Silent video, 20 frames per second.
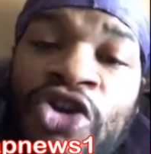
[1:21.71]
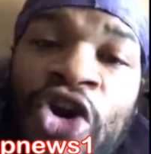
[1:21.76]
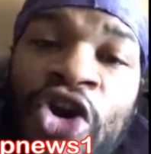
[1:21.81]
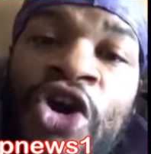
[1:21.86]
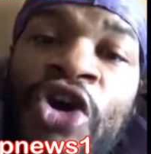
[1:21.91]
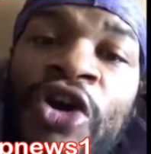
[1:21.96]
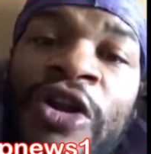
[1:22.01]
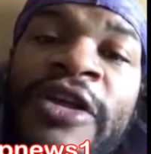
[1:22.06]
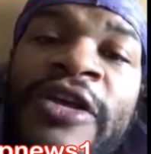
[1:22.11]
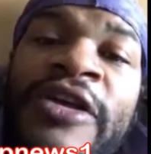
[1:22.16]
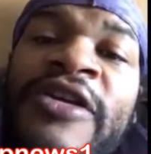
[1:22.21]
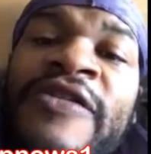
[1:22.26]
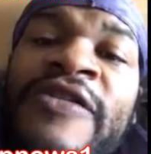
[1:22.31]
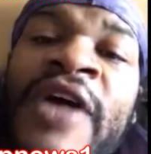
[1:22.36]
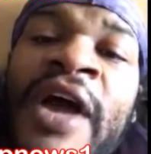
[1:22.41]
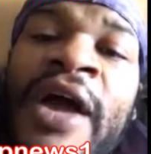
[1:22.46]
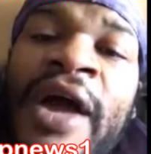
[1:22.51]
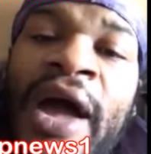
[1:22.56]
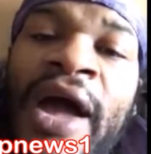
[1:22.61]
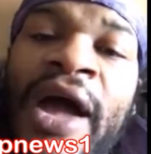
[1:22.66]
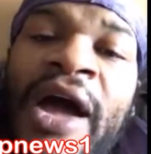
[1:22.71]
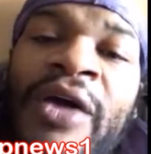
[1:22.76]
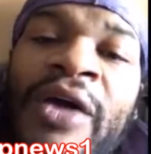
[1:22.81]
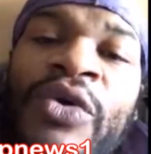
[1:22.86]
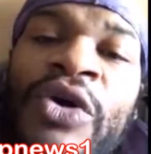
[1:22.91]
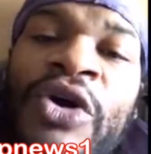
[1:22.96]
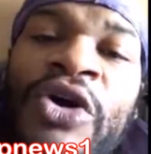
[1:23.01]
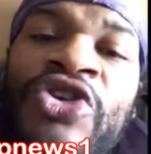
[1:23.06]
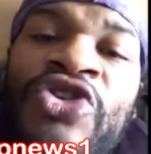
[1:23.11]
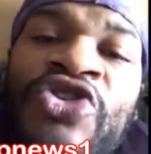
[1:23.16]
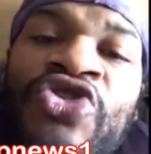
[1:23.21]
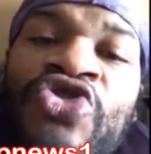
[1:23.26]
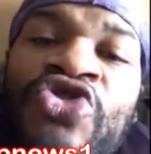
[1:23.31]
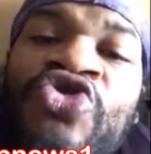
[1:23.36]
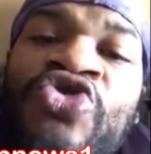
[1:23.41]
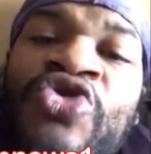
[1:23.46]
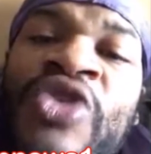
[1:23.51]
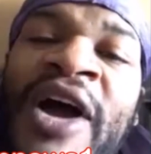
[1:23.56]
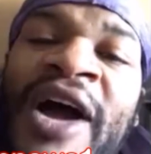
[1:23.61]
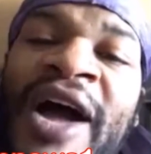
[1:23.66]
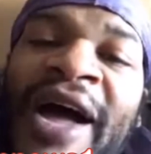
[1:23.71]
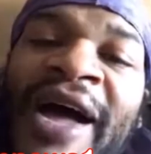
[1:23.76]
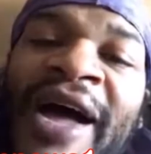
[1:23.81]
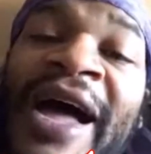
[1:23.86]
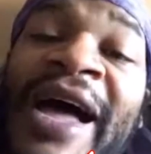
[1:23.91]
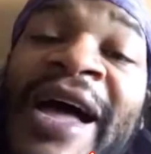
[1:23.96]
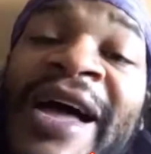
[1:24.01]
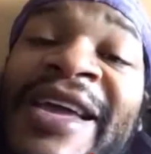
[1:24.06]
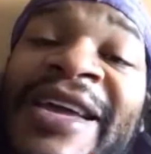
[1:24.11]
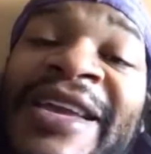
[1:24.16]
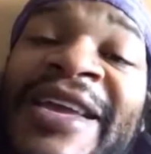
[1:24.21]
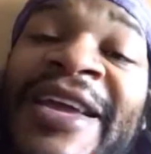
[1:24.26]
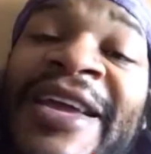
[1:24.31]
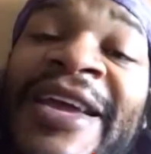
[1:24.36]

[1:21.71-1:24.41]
Girl, if I were you, I'd